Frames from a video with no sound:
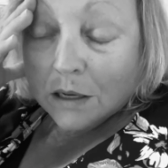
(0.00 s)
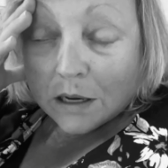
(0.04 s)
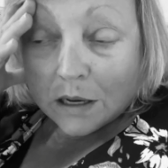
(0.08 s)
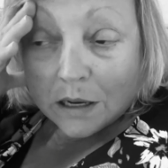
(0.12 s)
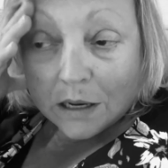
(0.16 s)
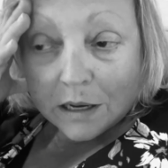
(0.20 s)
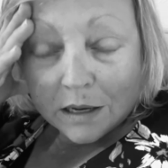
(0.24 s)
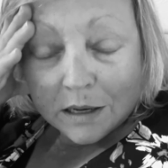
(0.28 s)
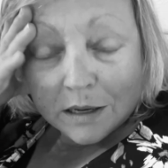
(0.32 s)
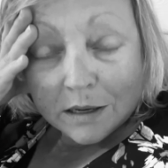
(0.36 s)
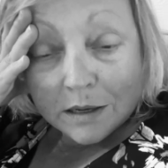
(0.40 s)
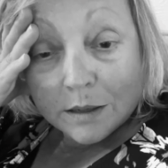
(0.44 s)

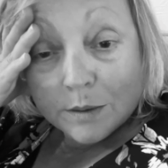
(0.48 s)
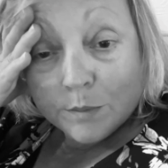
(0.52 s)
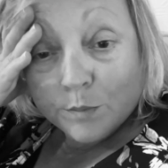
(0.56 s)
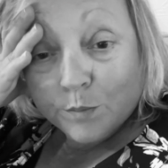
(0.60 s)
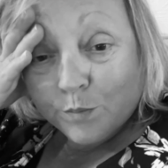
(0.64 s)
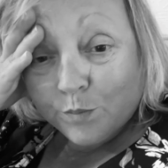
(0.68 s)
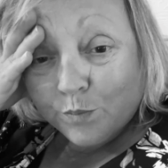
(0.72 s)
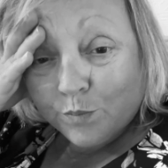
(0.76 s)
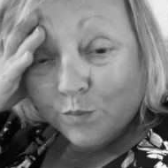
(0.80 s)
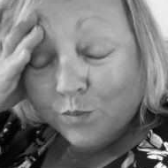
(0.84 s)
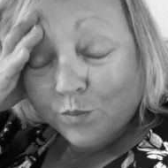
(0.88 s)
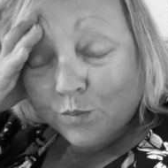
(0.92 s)

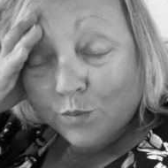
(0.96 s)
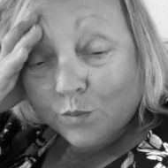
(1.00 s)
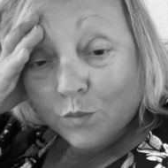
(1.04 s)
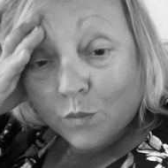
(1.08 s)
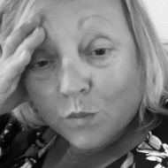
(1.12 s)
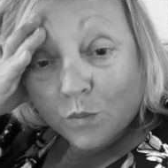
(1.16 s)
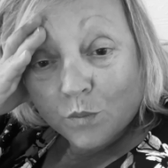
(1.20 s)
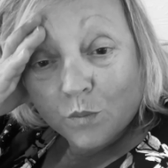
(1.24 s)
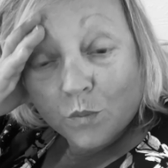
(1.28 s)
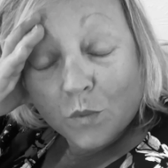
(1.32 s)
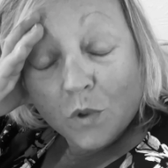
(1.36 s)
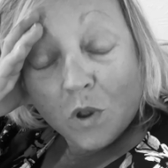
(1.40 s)
Um,
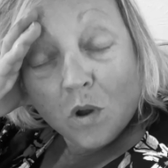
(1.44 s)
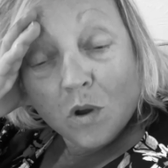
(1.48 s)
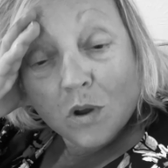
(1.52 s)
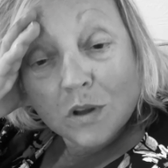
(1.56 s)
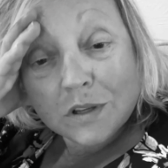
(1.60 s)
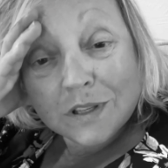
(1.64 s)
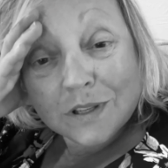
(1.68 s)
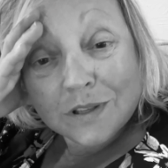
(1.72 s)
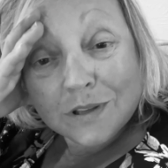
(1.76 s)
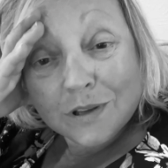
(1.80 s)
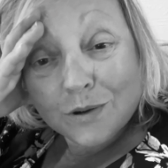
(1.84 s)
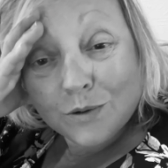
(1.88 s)

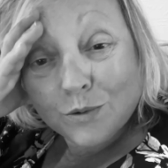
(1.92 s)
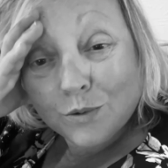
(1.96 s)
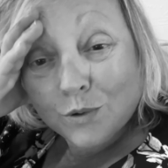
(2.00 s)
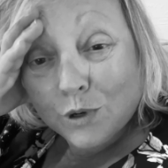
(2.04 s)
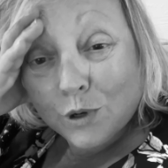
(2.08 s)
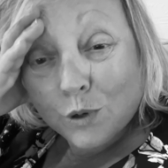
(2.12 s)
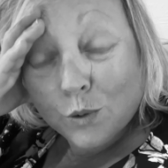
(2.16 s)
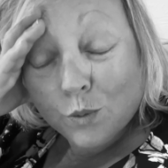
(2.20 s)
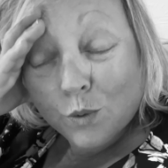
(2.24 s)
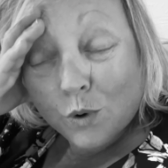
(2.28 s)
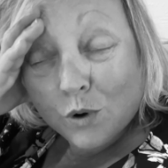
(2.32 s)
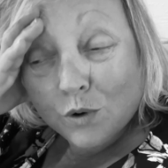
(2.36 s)
also,
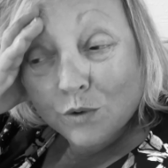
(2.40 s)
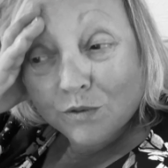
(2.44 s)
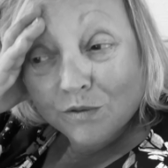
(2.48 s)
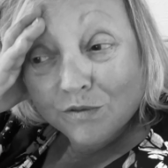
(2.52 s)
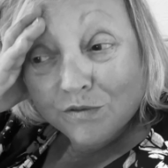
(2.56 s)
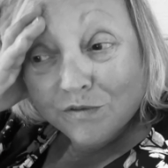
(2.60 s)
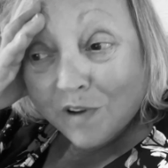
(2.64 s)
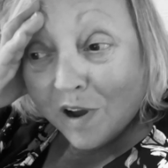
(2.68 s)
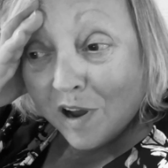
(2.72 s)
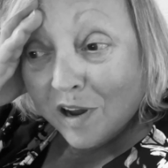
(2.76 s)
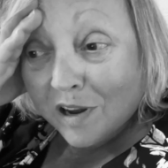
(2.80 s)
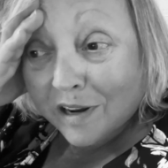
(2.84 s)
you won't
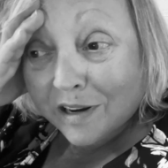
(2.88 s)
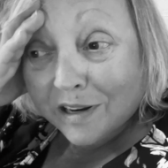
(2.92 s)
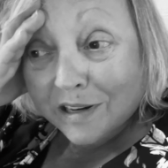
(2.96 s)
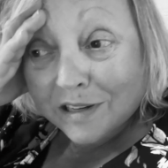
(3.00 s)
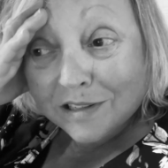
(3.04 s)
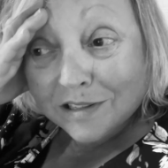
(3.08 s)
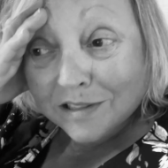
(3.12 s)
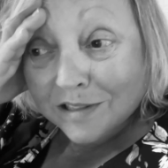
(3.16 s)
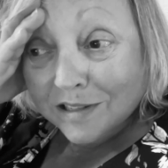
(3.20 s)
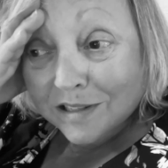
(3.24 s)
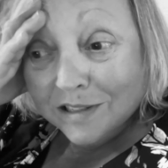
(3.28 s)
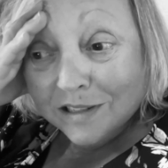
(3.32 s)

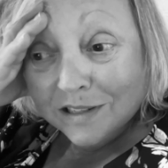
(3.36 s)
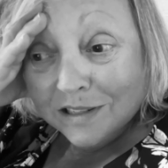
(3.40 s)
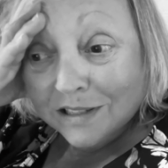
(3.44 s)
find